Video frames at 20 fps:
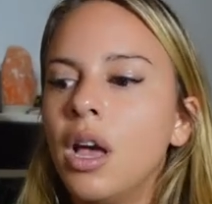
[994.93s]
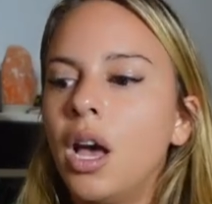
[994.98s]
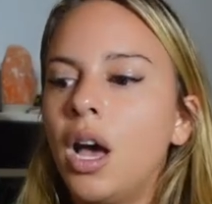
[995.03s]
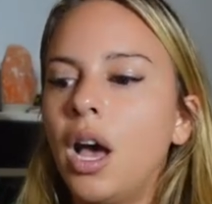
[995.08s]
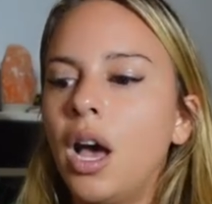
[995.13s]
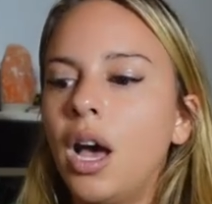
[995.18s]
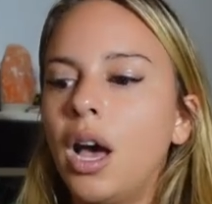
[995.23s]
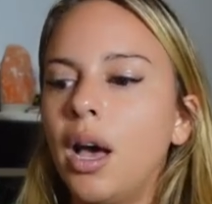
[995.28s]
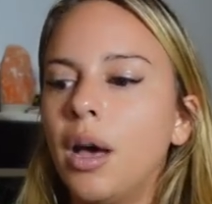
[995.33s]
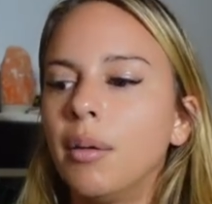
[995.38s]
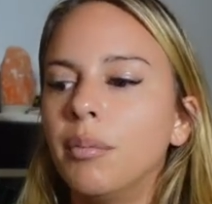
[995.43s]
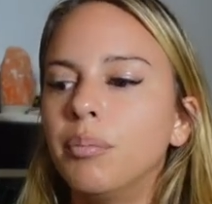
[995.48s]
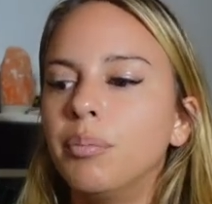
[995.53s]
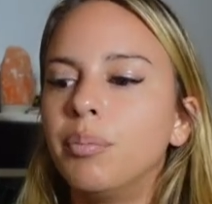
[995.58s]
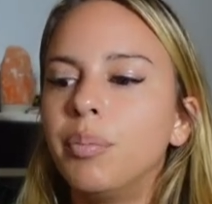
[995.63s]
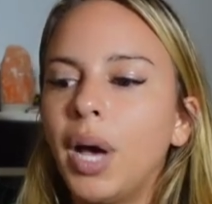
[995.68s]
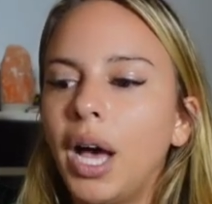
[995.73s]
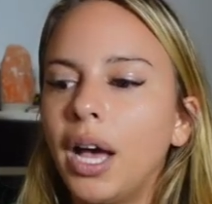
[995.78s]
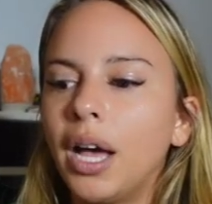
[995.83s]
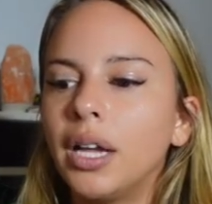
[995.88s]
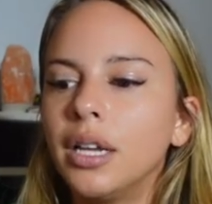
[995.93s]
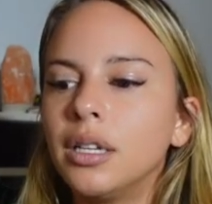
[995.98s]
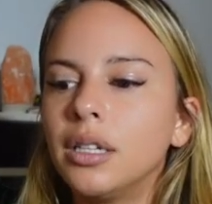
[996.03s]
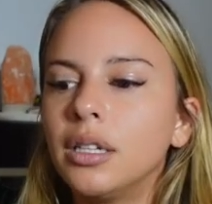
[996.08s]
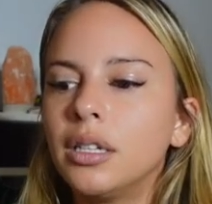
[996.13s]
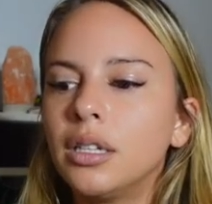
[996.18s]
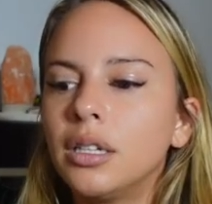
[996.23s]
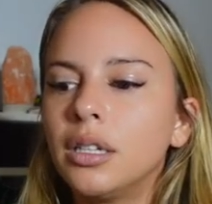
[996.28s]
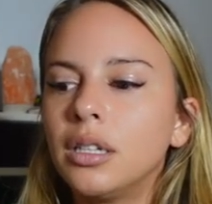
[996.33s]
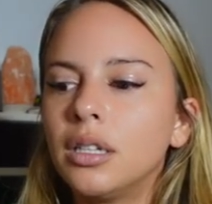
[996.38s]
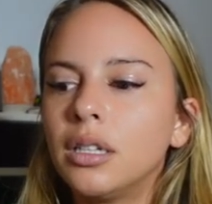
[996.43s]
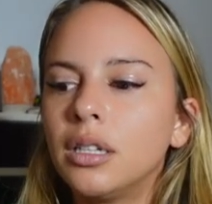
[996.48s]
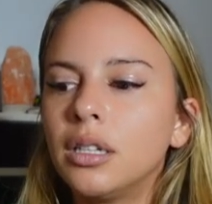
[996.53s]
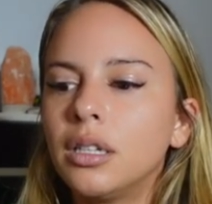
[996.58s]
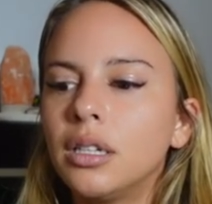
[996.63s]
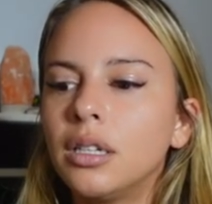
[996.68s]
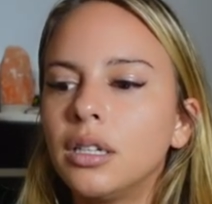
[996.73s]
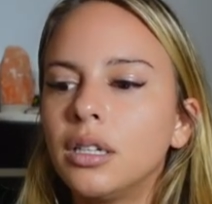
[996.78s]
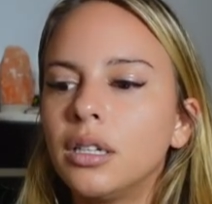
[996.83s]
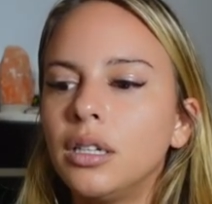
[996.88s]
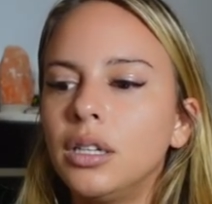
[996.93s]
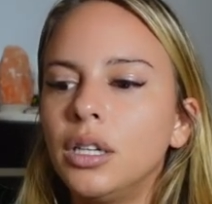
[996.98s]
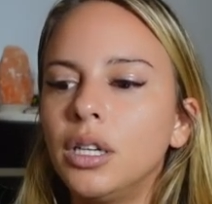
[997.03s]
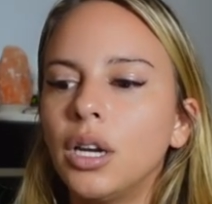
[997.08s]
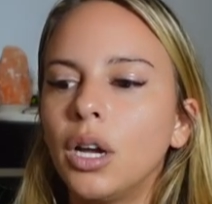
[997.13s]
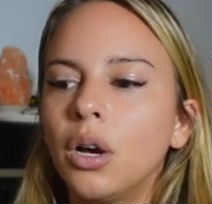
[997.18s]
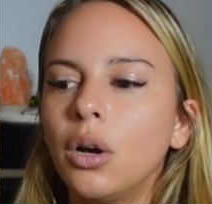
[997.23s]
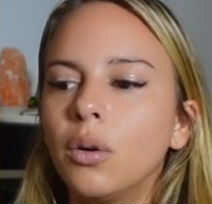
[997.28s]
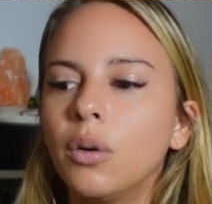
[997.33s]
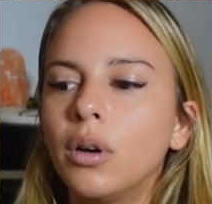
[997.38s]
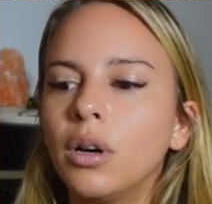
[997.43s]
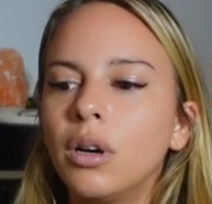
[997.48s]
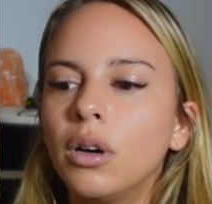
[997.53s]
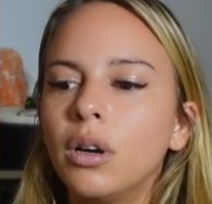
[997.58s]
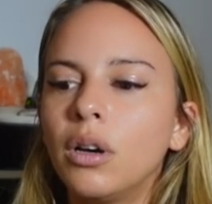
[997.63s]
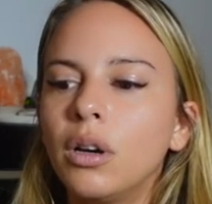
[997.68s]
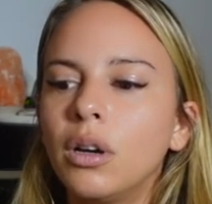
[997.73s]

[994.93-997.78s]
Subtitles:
But, you know,